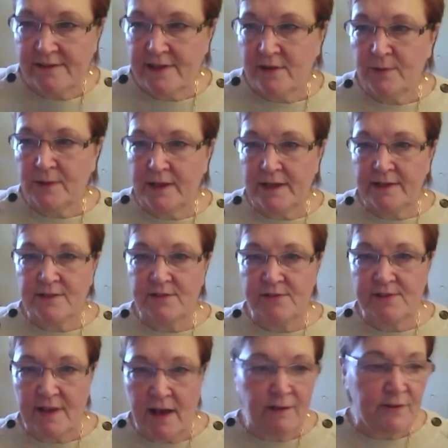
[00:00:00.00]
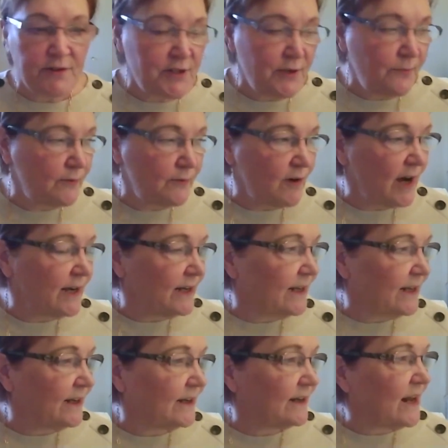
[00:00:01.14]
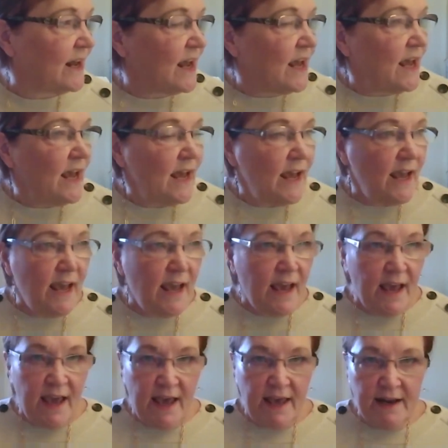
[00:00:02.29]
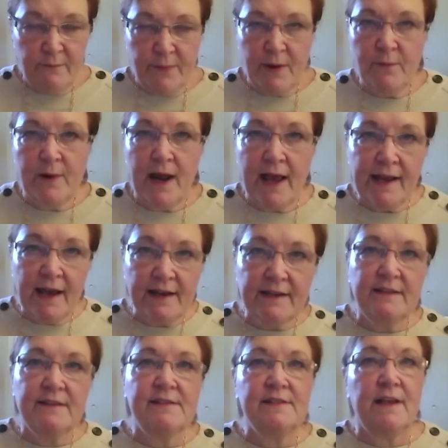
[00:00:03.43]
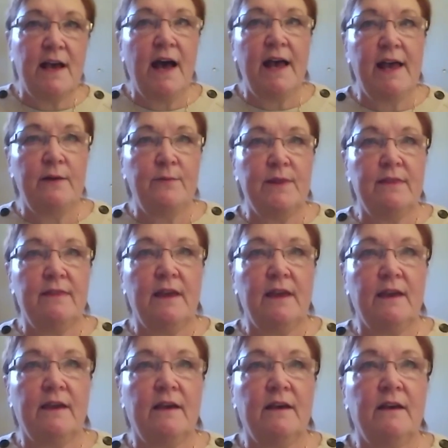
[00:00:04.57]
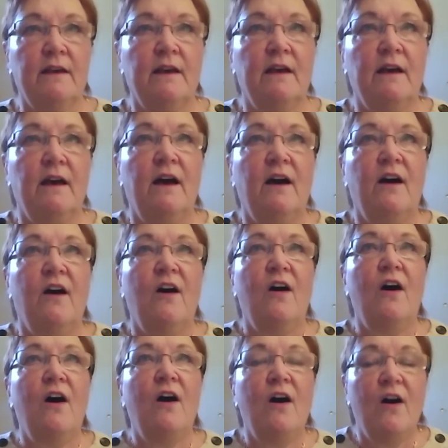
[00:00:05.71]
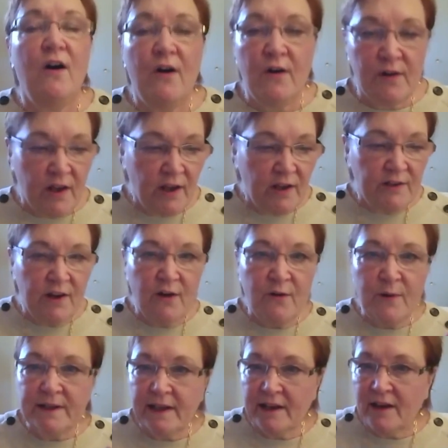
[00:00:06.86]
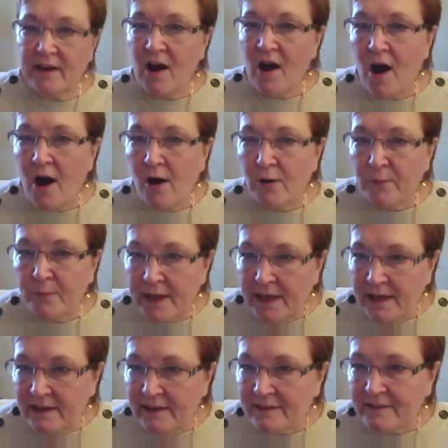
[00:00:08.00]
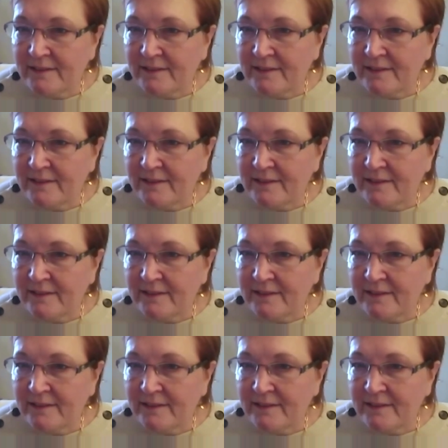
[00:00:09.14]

that are related to scholarship and writing. But when I got into the sky, I would think, oh, no one can call me.